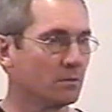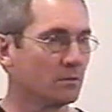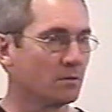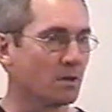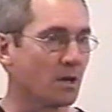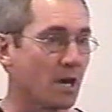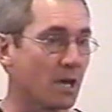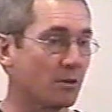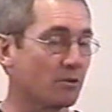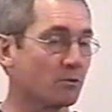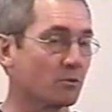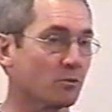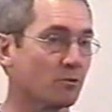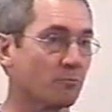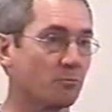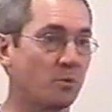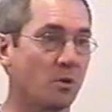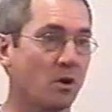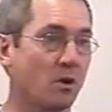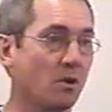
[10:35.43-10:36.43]
I don't know if
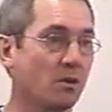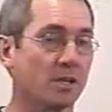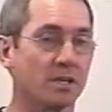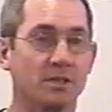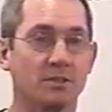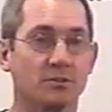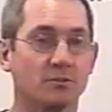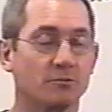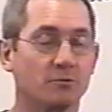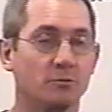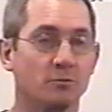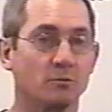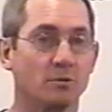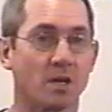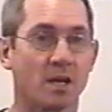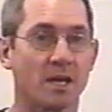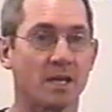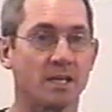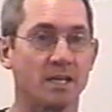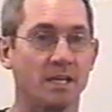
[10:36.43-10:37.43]
Paul ate the food I
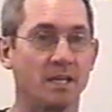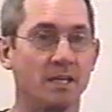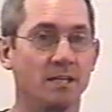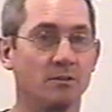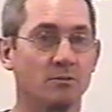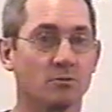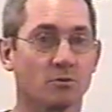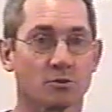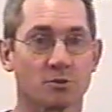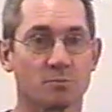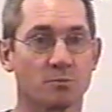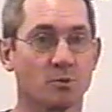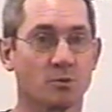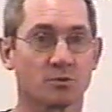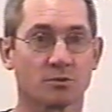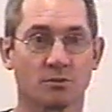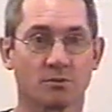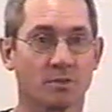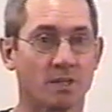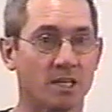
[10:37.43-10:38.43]
ate, or spoke the
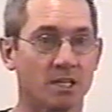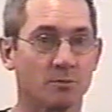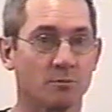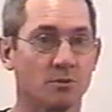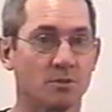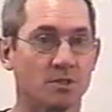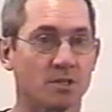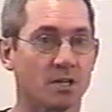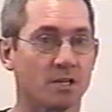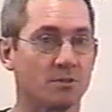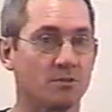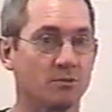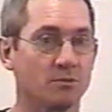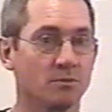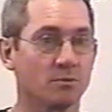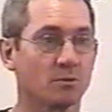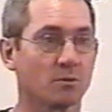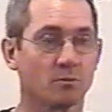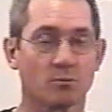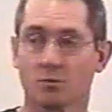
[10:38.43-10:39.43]
language I do,
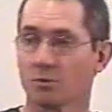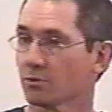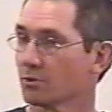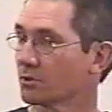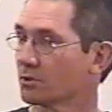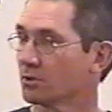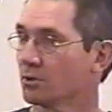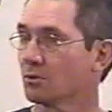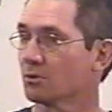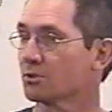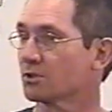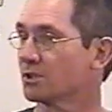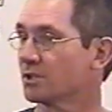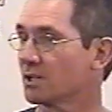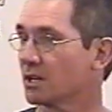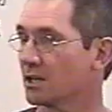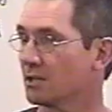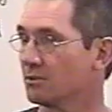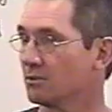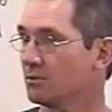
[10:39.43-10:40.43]
or wore the clothes that
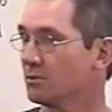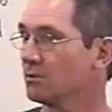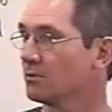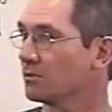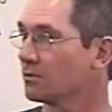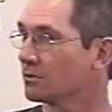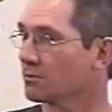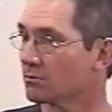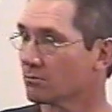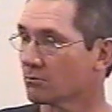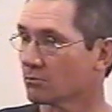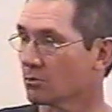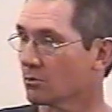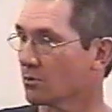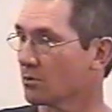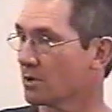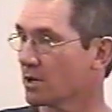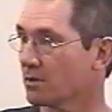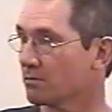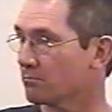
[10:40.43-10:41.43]
I do,
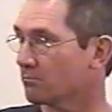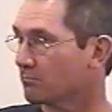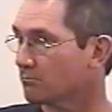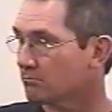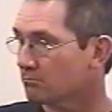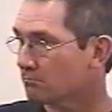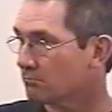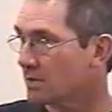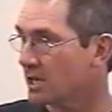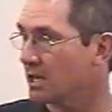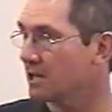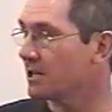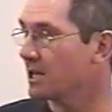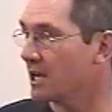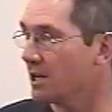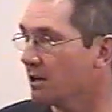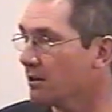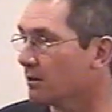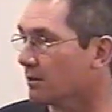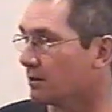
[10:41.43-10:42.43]
or had
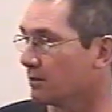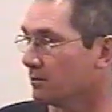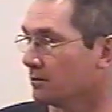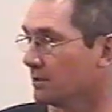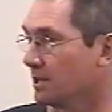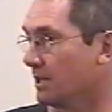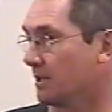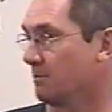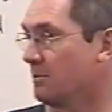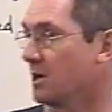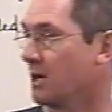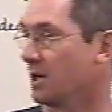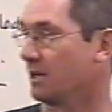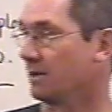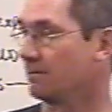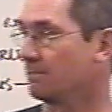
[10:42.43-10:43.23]
hair like mine.